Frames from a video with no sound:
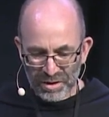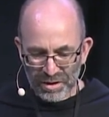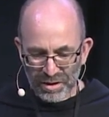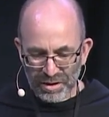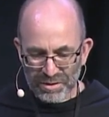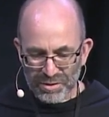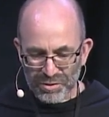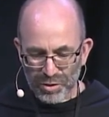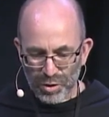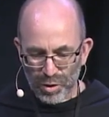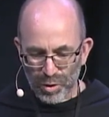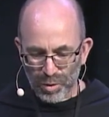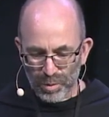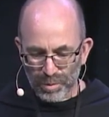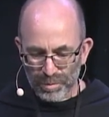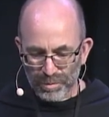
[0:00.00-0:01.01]
And
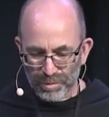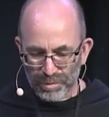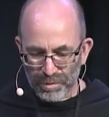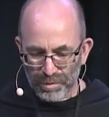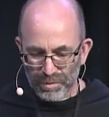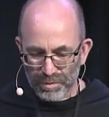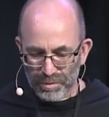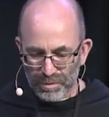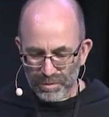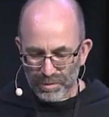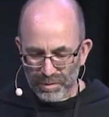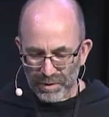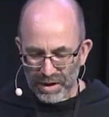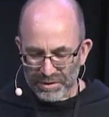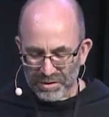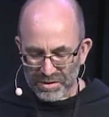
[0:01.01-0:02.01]
so
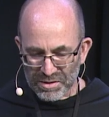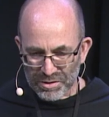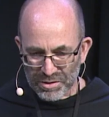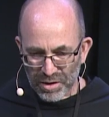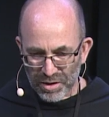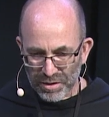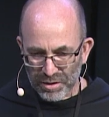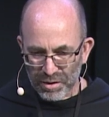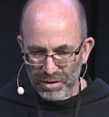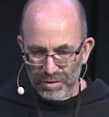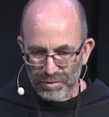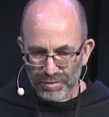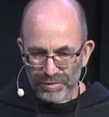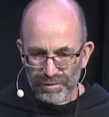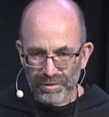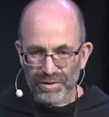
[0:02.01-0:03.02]
at the start
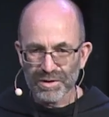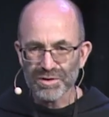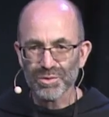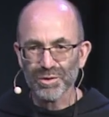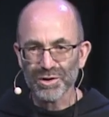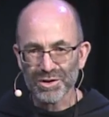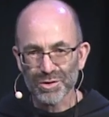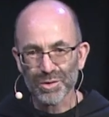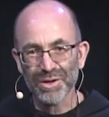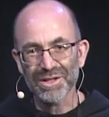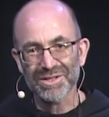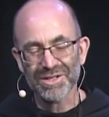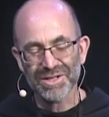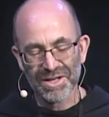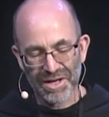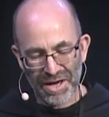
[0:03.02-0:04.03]
of this retreat
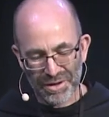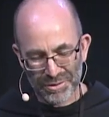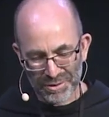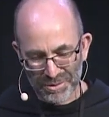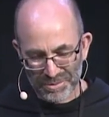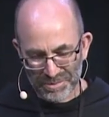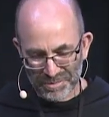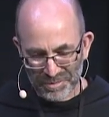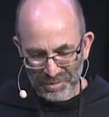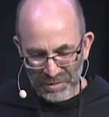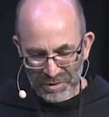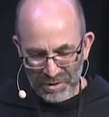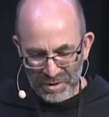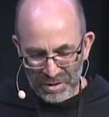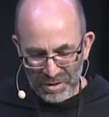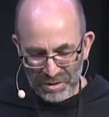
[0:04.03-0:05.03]
together,
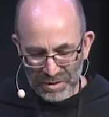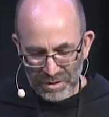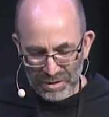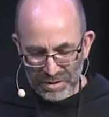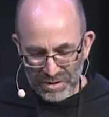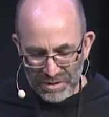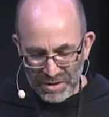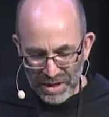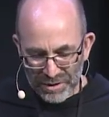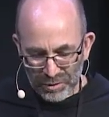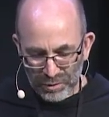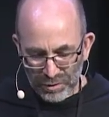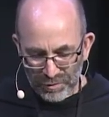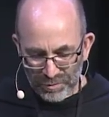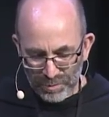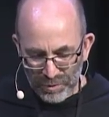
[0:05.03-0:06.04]
The
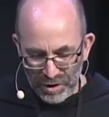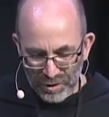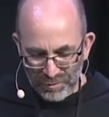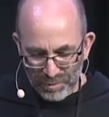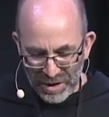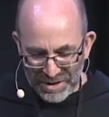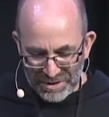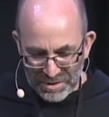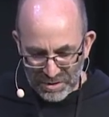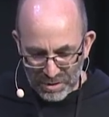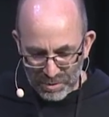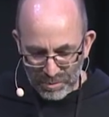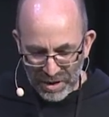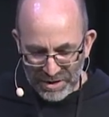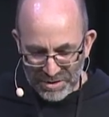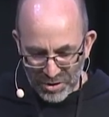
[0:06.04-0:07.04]
title of
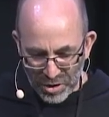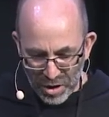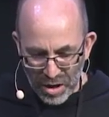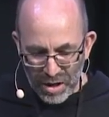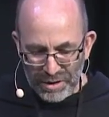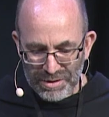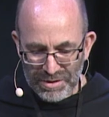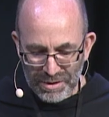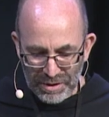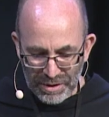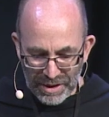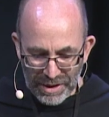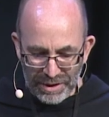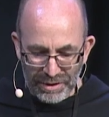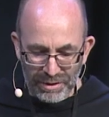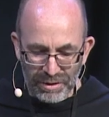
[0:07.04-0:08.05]
my talk
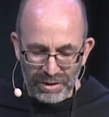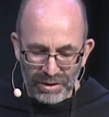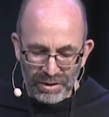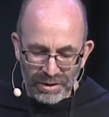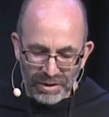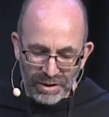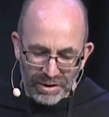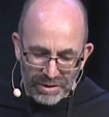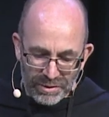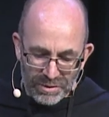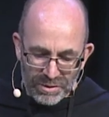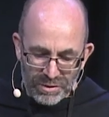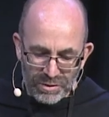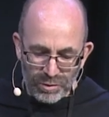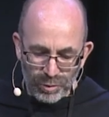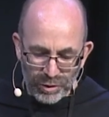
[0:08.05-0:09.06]
today
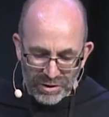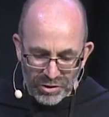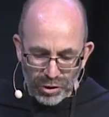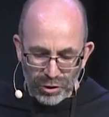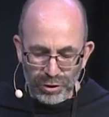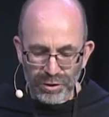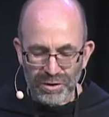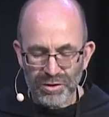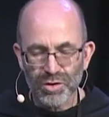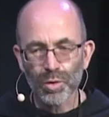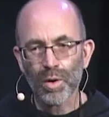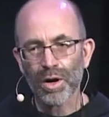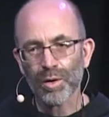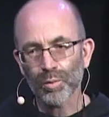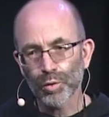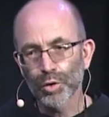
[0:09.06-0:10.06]
is Returning to
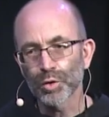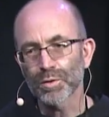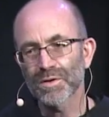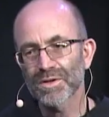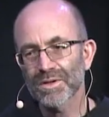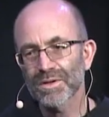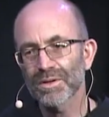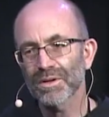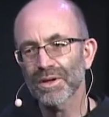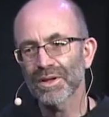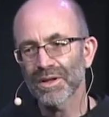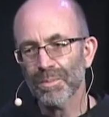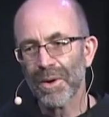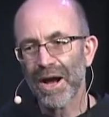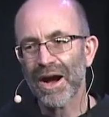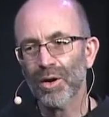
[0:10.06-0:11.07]
Our Roots in the
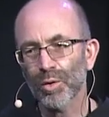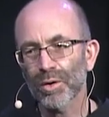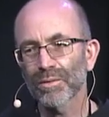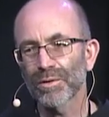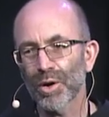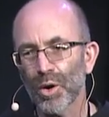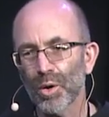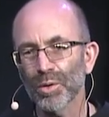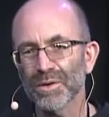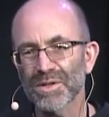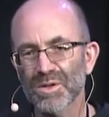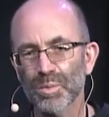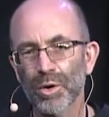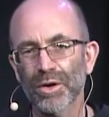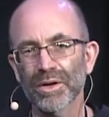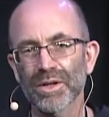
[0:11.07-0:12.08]
Power of the Holy
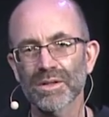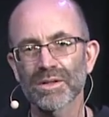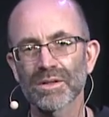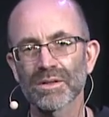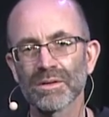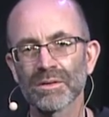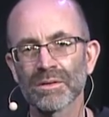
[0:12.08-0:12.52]
Spirit.